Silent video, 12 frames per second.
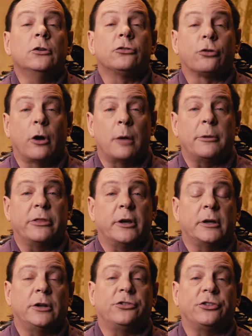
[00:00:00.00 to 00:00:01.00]
Trauma,
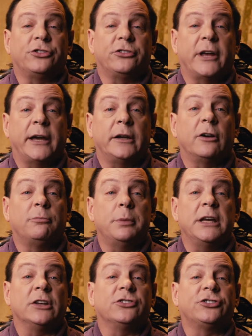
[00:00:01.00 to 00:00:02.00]
then, is a state of
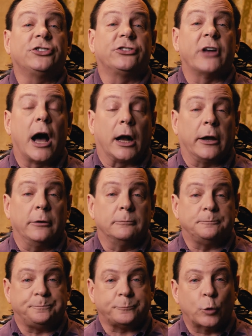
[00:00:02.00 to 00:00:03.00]
being stuck
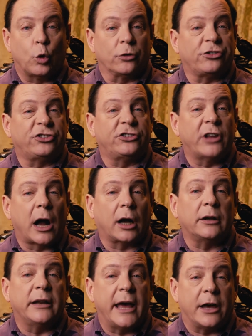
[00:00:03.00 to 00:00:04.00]
or
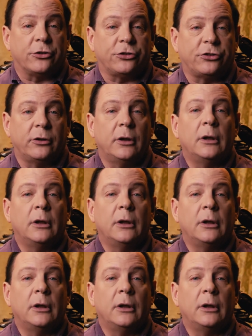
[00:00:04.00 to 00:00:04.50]
stuckness,